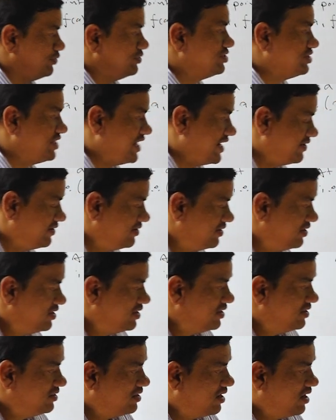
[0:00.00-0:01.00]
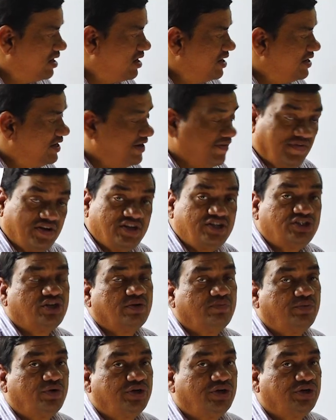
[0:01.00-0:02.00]
to check the
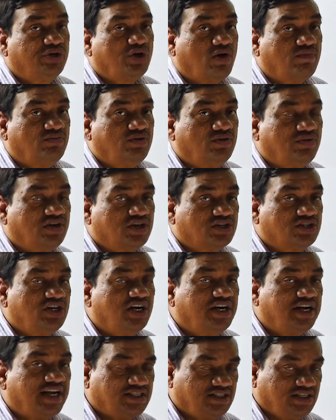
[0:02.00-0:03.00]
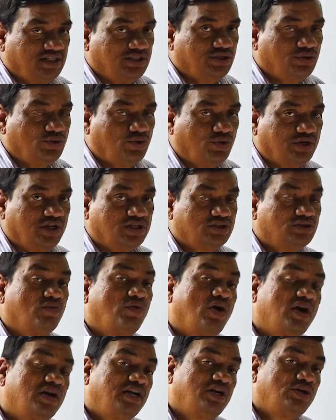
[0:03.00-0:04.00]
differentiability of the function at x is equal to a. So,
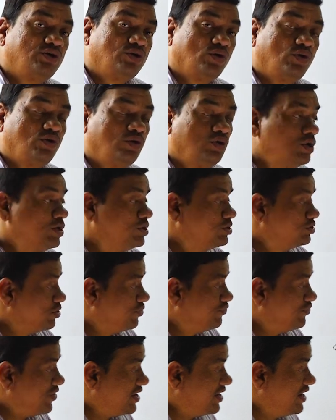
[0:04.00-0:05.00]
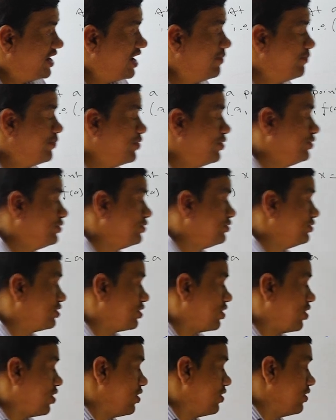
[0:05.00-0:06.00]
what I told. So, if you are able to
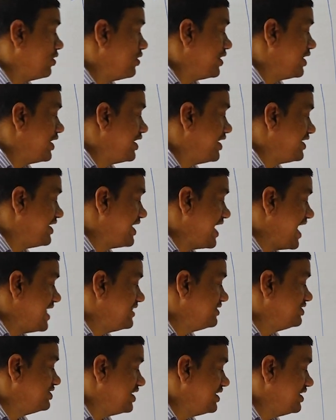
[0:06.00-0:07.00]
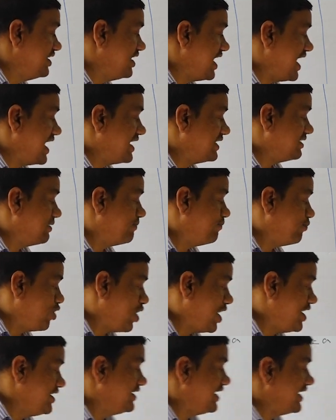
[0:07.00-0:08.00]
draw a tangent at the
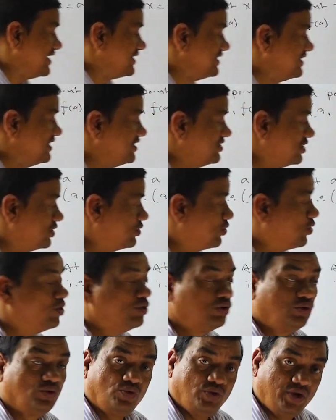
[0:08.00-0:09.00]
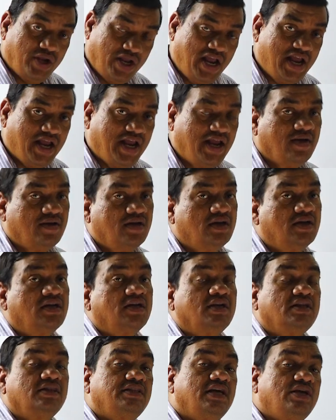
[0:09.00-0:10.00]
point x is equal to a,
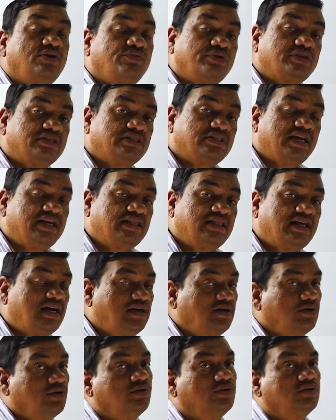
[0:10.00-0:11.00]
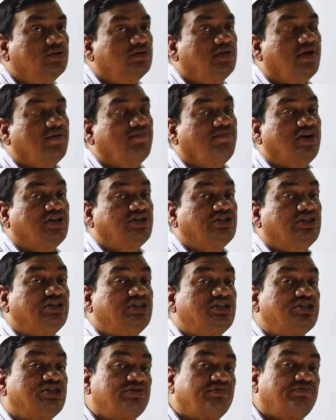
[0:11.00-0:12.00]
then we say that the function
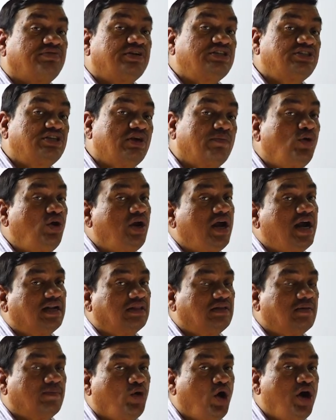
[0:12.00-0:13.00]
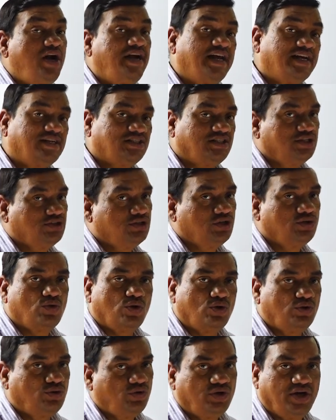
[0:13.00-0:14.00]
is differentiable at the point x is
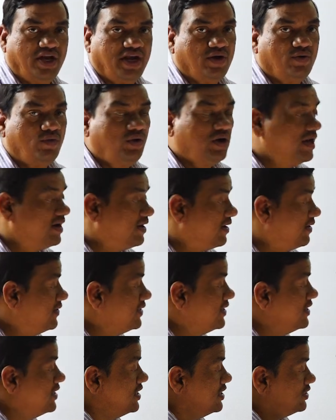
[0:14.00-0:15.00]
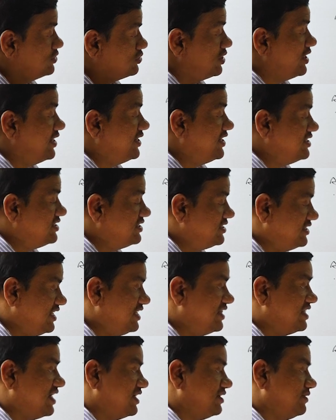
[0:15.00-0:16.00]
equal to a. Okay, now. So, let us see
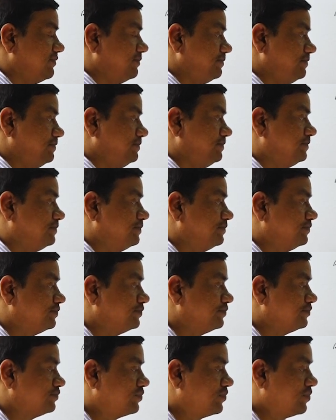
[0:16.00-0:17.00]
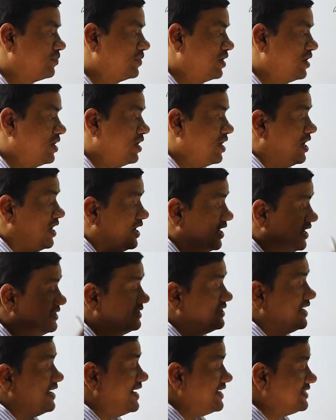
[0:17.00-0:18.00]
that
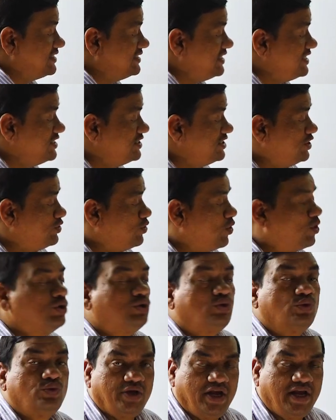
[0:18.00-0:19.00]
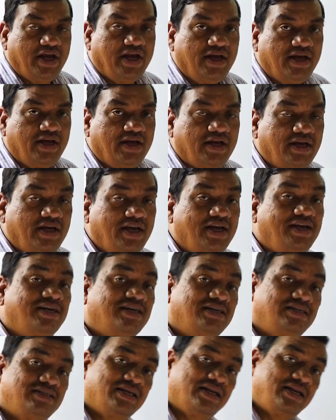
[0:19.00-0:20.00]
in the x is equal to a, in
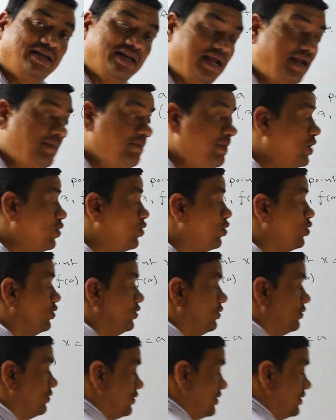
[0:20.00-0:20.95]
its neighborhood,